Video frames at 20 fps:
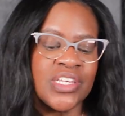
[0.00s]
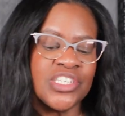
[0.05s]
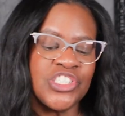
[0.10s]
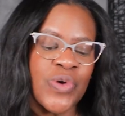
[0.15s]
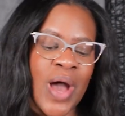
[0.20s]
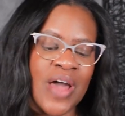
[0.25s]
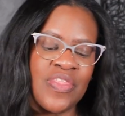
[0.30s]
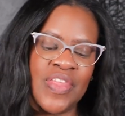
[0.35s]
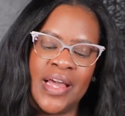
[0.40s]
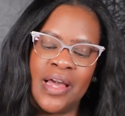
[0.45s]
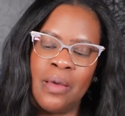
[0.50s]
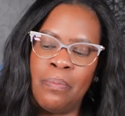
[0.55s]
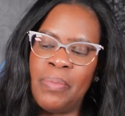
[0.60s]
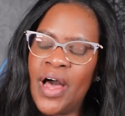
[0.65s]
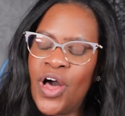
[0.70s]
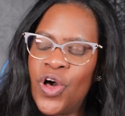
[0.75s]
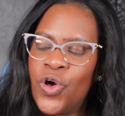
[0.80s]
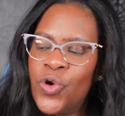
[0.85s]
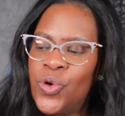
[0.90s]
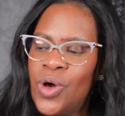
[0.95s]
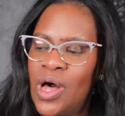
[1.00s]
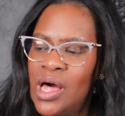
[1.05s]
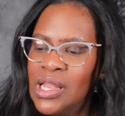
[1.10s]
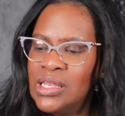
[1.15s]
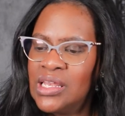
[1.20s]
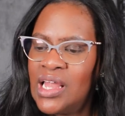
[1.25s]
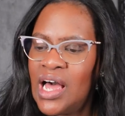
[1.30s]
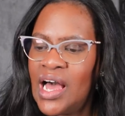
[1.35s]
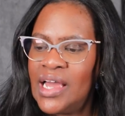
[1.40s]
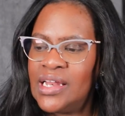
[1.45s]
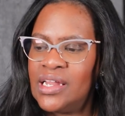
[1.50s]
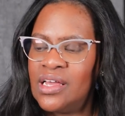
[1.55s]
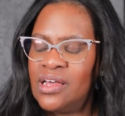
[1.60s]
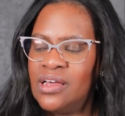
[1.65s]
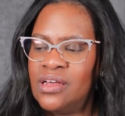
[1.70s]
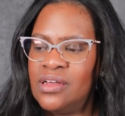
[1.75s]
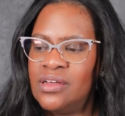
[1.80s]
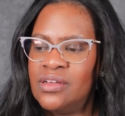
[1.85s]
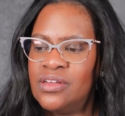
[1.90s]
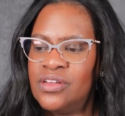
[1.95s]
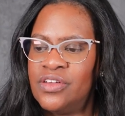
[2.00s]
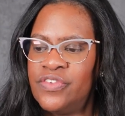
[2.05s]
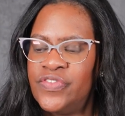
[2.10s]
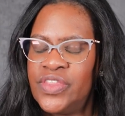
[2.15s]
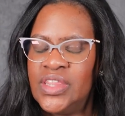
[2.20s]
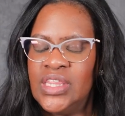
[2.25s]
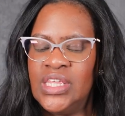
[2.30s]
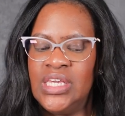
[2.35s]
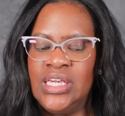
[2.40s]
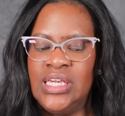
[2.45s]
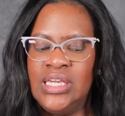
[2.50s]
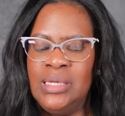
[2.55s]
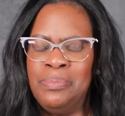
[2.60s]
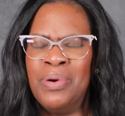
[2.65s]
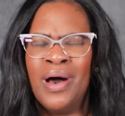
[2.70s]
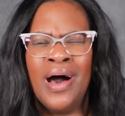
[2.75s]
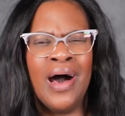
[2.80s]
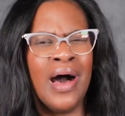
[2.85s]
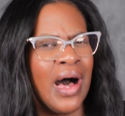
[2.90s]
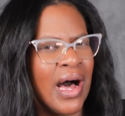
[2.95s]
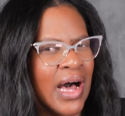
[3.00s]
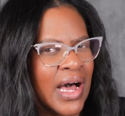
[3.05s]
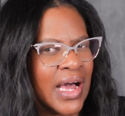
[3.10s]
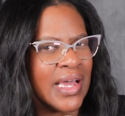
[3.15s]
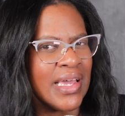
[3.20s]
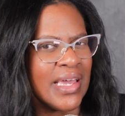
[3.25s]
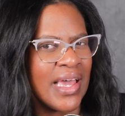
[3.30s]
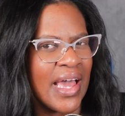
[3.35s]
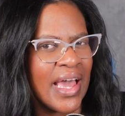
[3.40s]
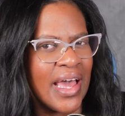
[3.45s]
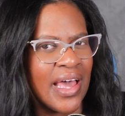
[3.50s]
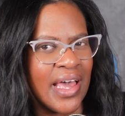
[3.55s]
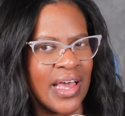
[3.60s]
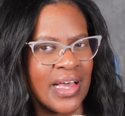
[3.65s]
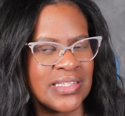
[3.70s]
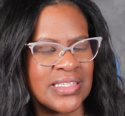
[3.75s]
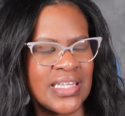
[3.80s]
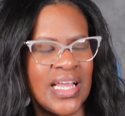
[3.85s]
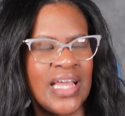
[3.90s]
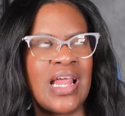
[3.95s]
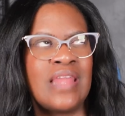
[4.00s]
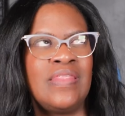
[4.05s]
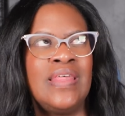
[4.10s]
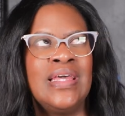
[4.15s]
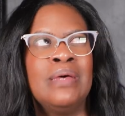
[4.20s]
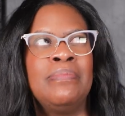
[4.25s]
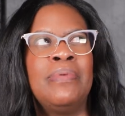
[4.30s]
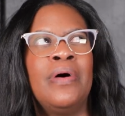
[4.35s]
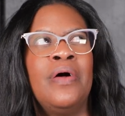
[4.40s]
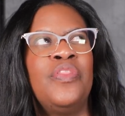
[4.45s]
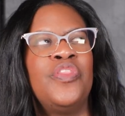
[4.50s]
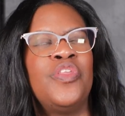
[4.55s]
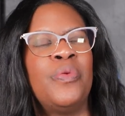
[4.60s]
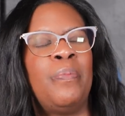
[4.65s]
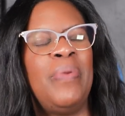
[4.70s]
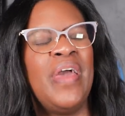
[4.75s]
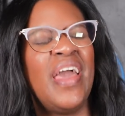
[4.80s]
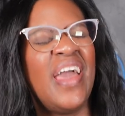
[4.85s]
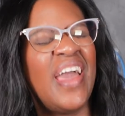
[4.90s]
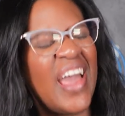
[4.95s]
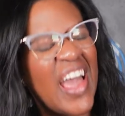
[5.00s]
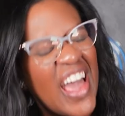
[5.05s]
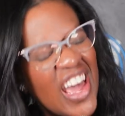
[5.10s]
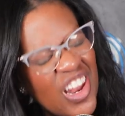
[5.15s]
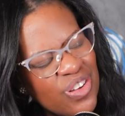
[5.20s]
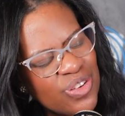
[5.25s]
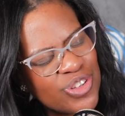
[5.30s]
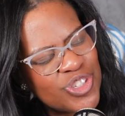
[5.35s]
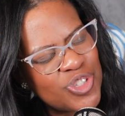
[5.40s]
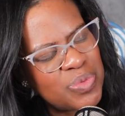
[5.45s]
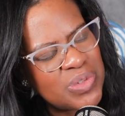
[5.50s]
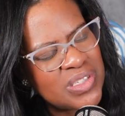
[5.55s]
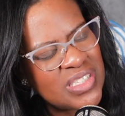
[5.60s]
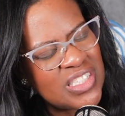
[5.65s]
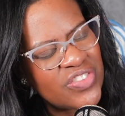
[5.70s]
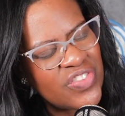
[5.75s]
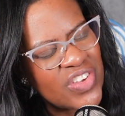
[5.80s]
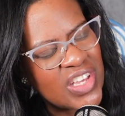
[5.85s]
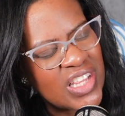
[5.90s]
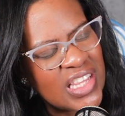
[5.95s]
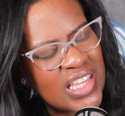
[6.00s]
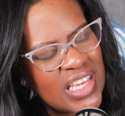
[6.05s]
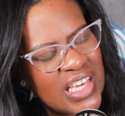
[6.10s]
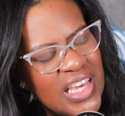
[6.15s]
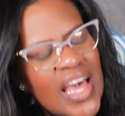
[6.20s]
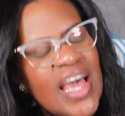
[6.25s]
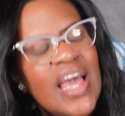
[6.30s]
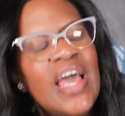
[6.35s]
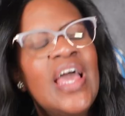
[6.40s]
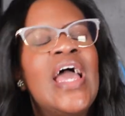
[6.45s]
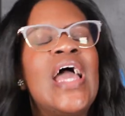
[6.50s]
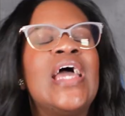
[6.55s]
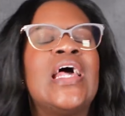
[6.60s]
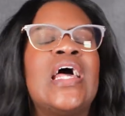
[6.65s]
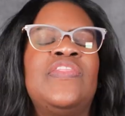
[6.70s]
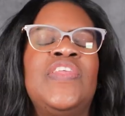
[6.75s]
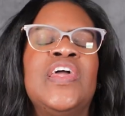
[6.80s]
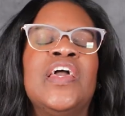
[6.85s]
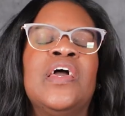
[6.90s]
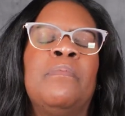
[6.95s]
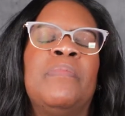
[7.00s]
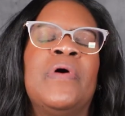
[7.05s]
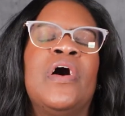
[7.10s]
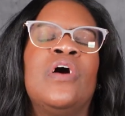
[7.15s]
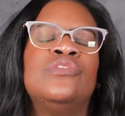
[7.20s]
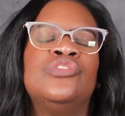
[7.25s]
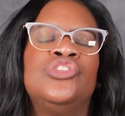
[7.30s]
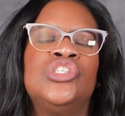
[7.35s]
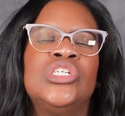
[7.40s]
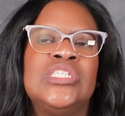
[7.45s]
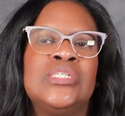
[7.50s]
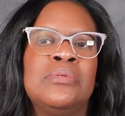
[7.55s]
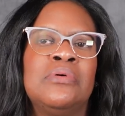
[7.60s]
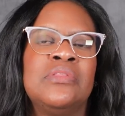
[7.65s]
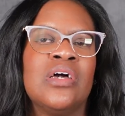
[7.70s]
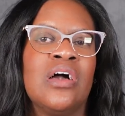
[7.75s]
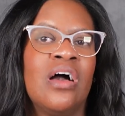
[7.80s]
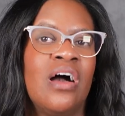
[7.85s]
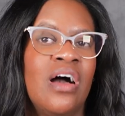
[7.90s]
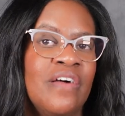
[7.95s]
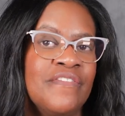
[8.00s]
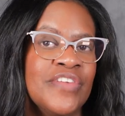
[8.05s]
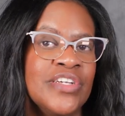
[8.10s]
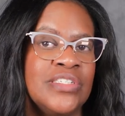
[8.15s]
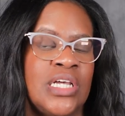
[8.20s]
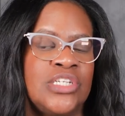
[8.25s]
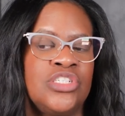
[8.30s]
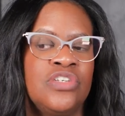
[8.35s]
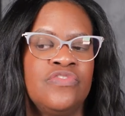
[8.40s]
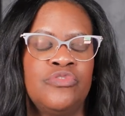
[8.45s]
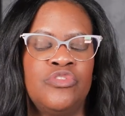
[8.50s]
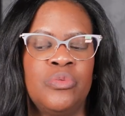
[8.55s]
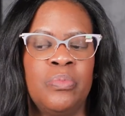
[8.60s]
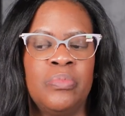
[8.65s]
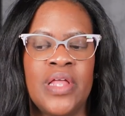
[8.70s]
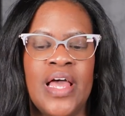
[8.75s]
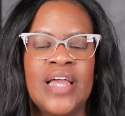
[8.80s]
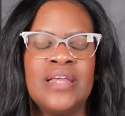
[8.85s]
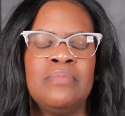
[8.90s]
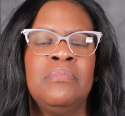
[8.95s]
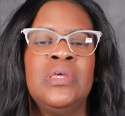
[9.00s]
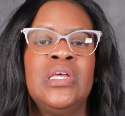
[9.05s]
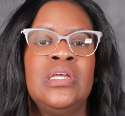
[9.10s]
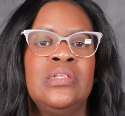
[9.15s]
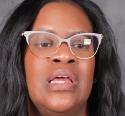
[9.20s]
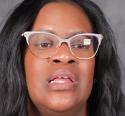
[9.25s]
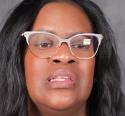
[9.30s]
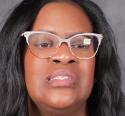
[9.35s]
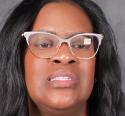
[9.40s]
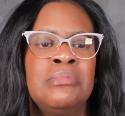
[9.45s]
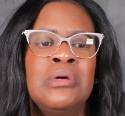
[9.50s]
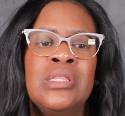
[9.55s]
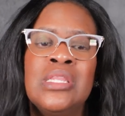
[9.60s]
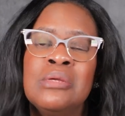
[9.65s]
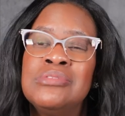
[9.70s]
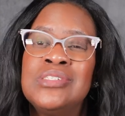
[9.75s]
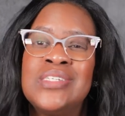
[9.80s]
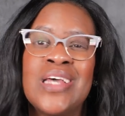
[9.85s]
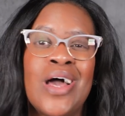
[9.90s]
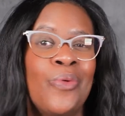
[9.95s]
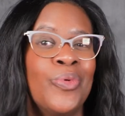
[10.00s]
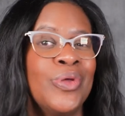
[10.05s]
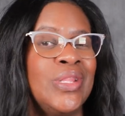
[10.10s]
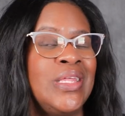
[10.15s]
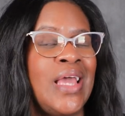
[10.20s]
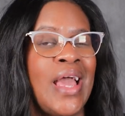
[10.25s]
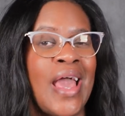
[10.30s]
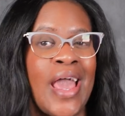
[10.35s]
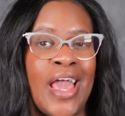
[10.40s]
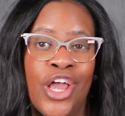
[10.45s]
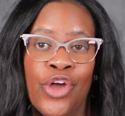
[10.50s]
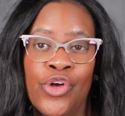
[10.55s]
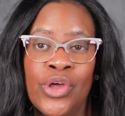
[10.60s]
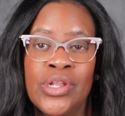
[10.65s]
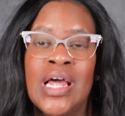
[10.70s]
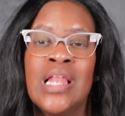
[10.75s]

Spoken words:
So I think about a lot of the podcasts and I think about the panel specifically. And I think about just some of the conversation from the black men and some of them sound really angry.